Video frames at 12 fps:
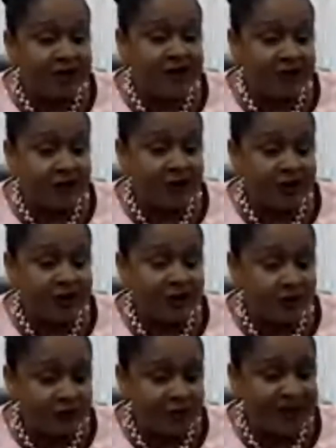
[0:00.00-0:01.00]
integration
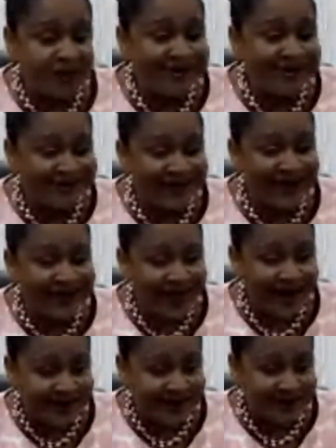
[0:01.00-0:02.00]
movement is like
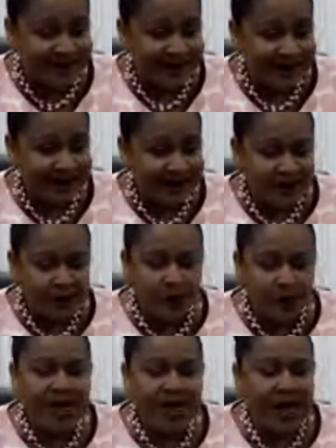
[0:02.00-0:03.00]
that
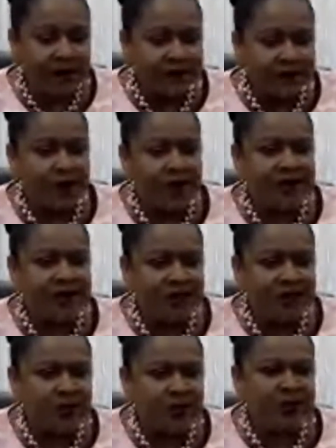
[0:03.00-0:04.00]
we have to
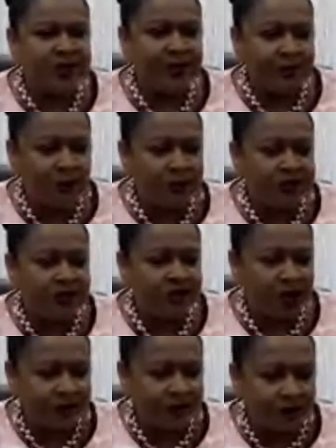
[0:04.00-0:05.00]
continue to support each
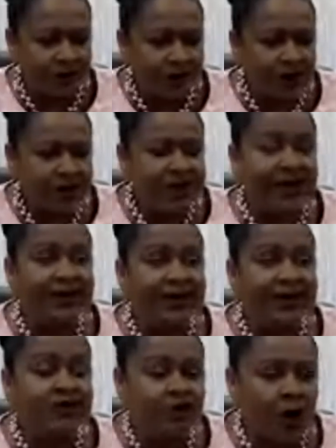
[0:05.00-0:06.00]
other. There
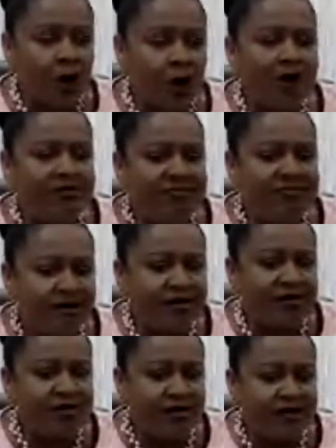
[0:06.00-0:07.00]
is not
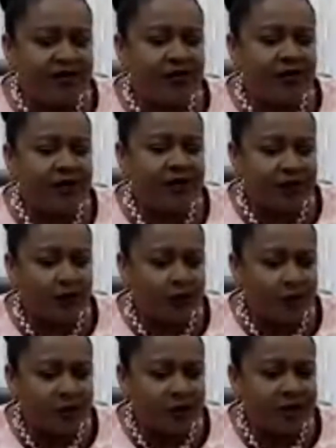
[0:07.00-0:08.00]
another country in the
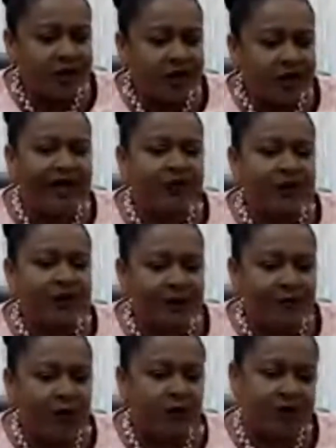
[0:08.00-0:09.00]
world that will
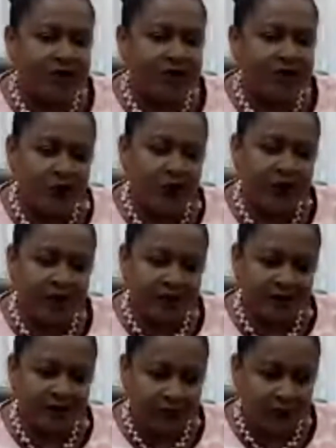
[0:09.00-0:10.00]
support us the way we
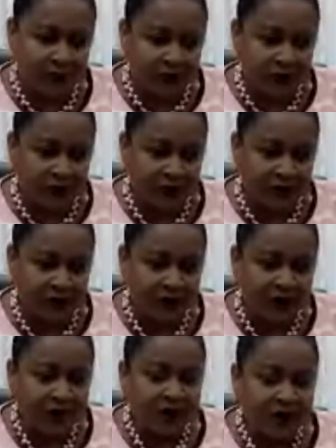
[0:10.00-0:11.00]
can support each other.
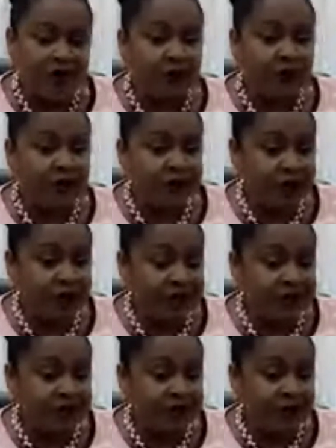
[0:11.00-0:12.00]
So regional
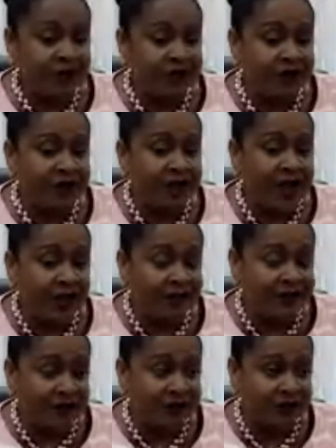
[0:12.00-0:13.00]
integration
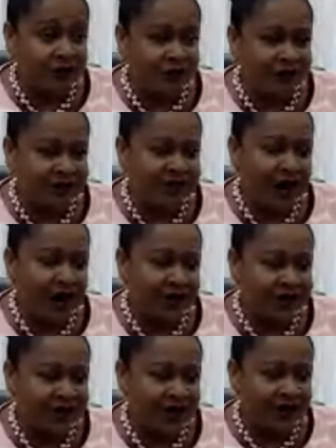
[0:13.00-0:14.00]
helps us to see
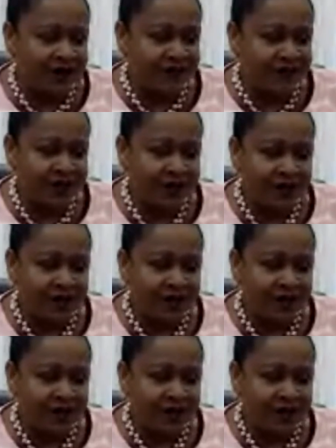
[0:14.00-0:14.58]
ourselves